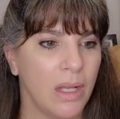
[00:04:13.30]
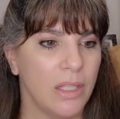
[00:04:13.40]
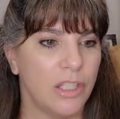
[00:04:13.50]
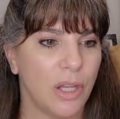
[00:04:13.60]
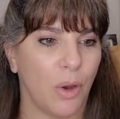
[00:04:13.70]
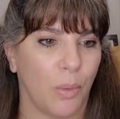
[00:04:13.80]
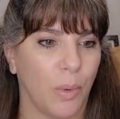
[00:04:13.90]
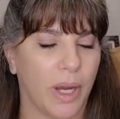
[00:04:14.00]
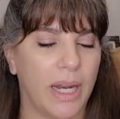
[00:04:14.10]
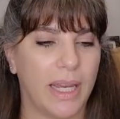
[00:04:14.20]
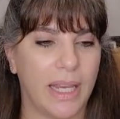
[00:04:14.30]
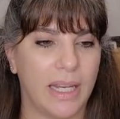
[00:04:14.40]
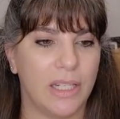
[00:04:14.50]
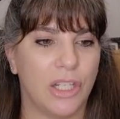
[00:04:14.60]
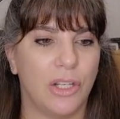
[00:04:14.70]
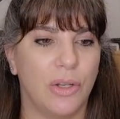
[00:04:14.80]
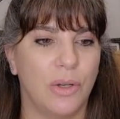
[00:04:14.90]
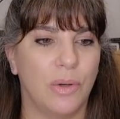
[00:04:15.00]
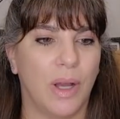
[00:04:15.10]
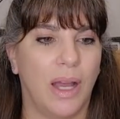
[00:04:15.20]
So we're going to get
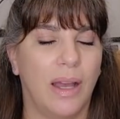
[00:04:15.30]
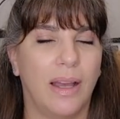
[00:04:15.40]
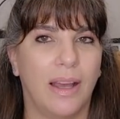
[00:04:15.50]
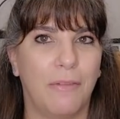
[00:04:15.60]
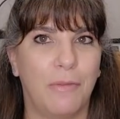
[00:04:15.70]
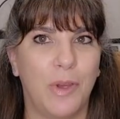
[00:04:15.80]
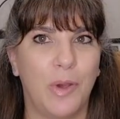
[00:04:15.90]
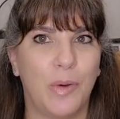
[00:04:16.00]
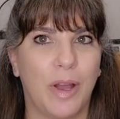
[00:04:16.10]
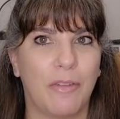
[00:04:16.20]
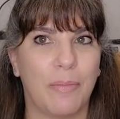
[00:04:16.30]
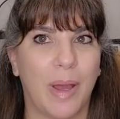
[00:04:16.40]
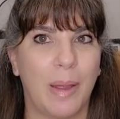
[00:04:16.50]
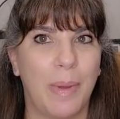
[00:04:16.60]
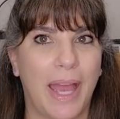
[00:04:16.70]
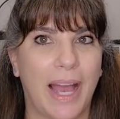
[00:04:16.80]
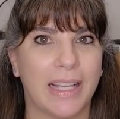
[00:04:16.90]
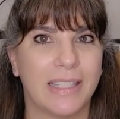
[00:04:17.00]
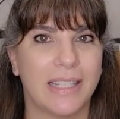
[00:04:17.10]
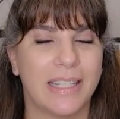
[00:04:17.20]
into a few of my
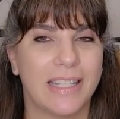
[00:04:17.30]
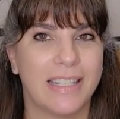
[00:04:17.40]
past